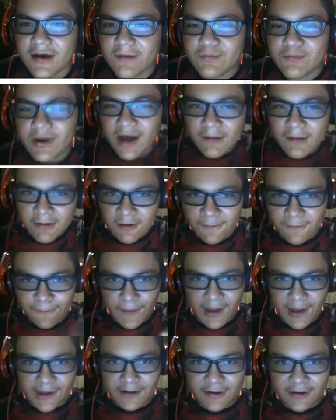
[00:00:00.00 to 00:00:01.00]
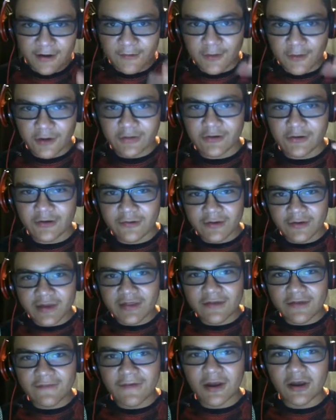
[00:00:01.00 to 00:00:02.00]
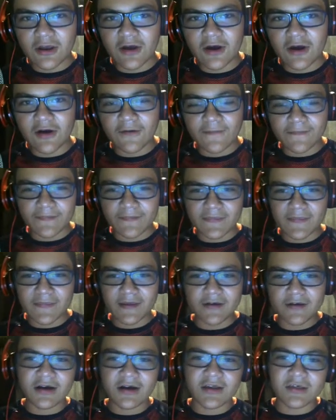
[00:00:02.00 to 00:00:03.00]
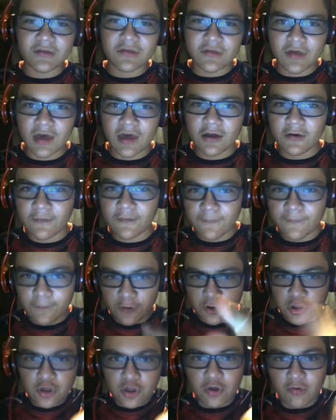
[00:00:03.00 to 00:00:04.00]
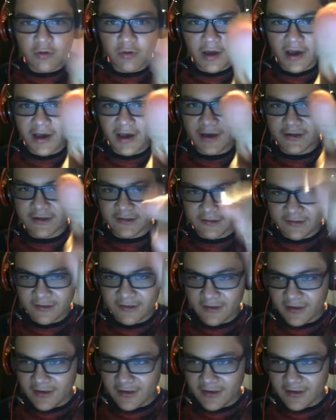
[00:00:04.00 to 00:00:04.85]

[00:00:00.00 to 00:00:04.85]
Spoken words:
But I'm gonna find the most cringy video on his channel for you guys,